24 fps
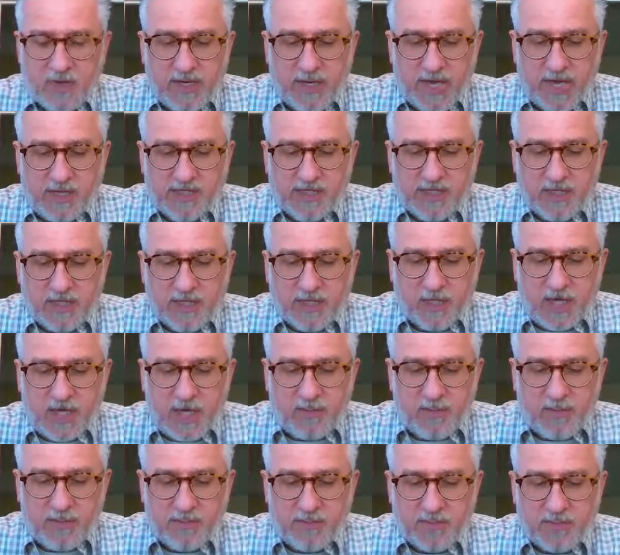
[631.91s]
we ask that you
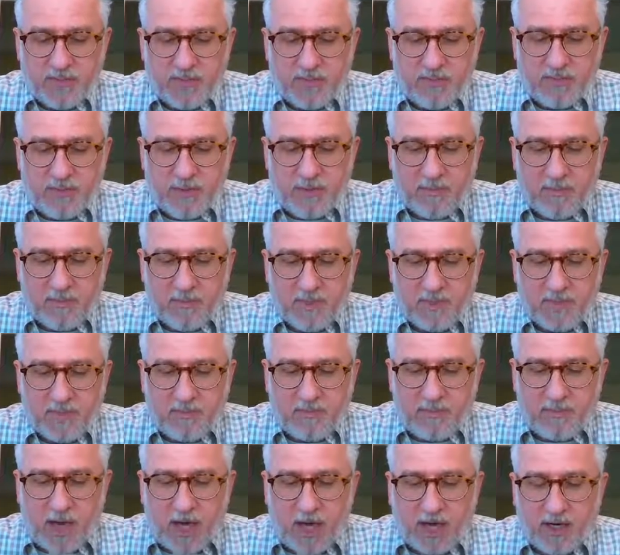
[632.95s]
help us to remember to
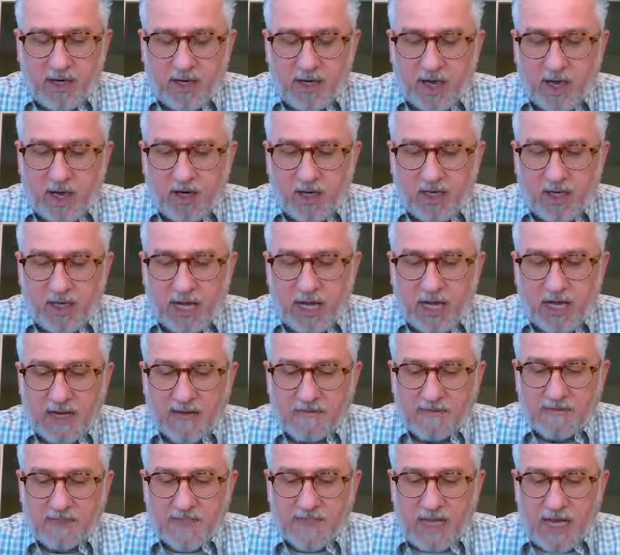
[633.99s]
model our
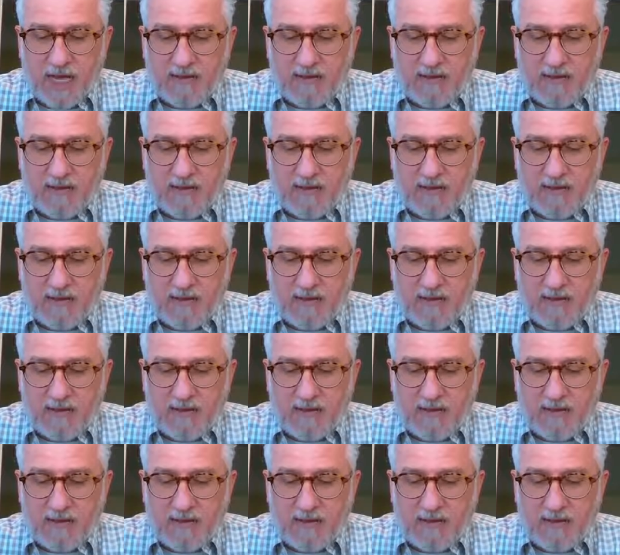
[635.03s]
lives